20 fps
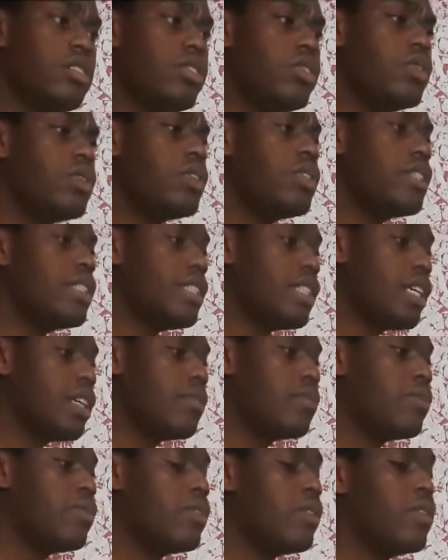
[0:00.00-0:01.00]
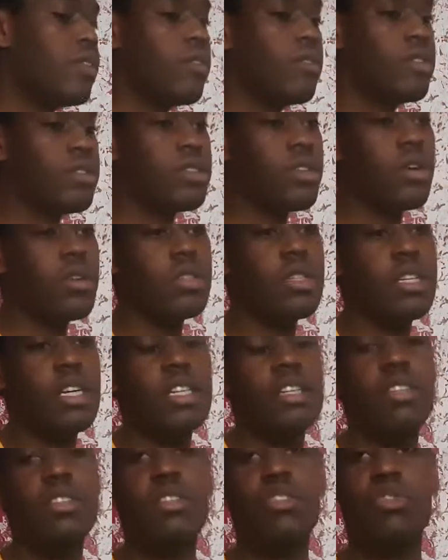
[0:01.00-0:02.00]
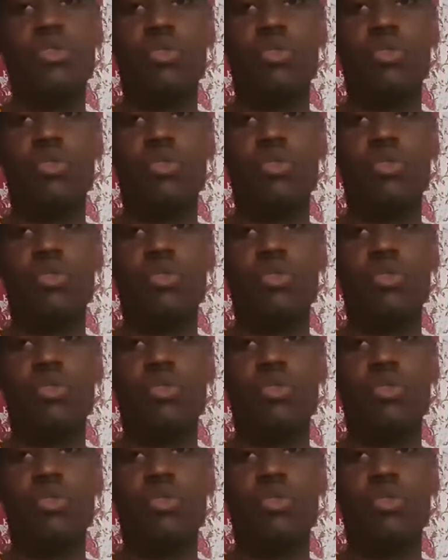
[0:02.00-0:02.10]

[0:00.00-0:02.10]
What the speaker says: use the same salt that you use